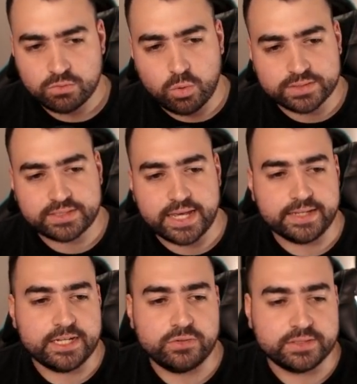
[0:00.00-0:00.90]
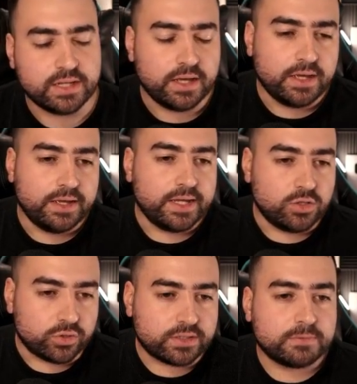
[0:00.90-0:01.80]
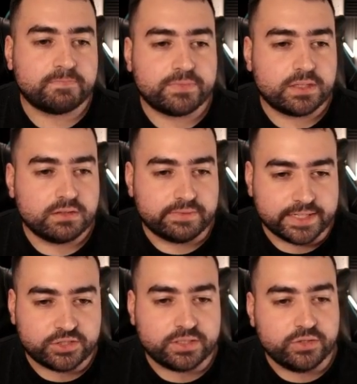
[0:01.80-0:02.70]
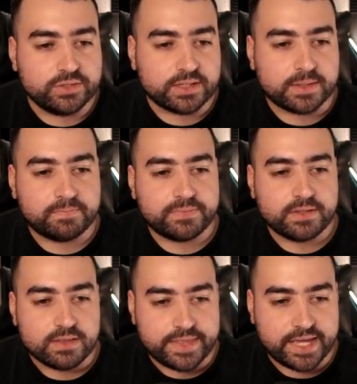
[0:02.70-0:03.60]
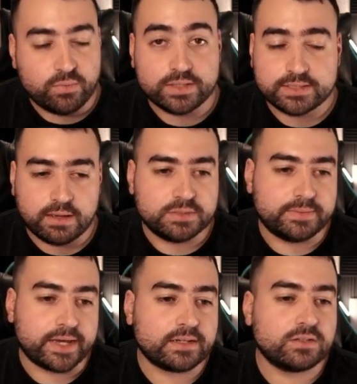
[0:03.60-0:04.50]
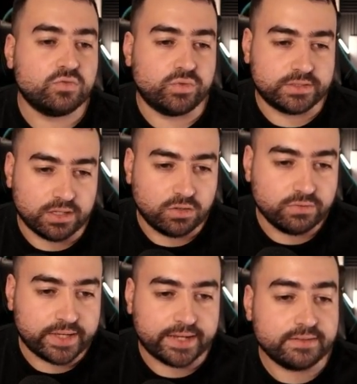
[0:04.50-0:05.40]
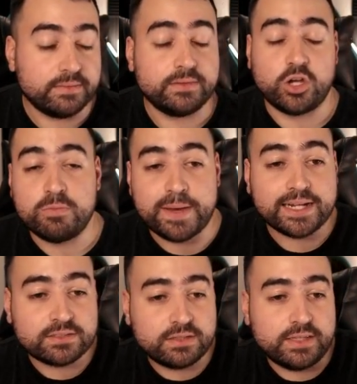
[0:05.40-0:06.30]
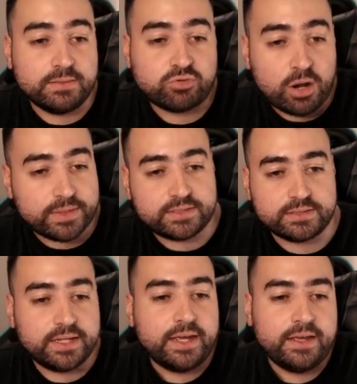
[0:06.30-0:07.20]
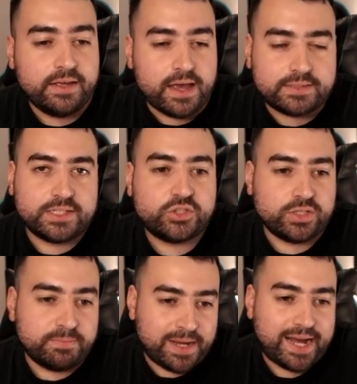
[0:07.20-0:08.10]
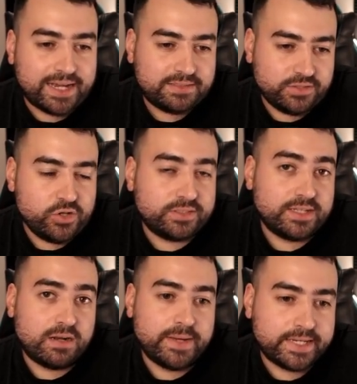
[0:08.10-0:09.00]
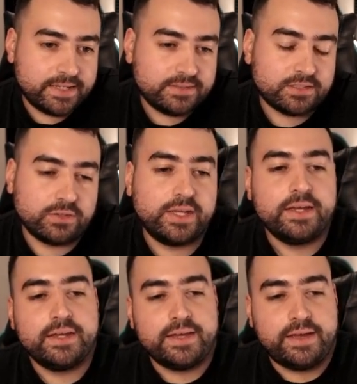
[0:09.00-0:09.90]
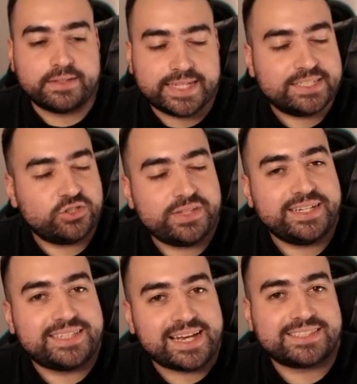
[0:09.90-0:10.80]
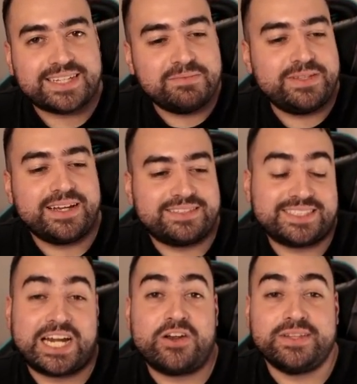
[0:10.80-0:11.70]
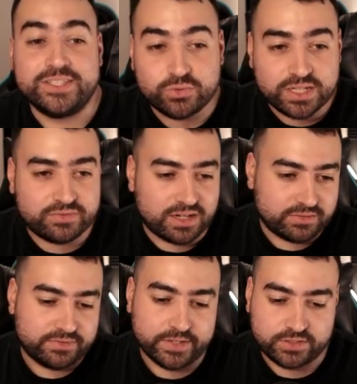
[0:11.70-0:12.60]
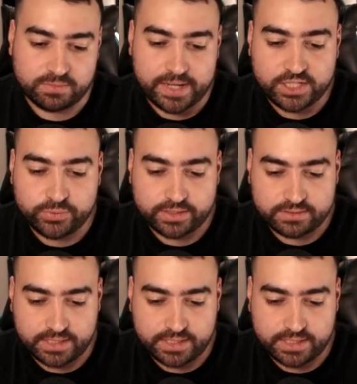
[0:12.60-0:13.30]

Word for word: what we're saying here is, look, fetch the user, then once it comes back, resolve and go back to the promise and essentially pass the user data back in. So it's going to do the exact same thing as it's currently doing. If I refresh the page, we can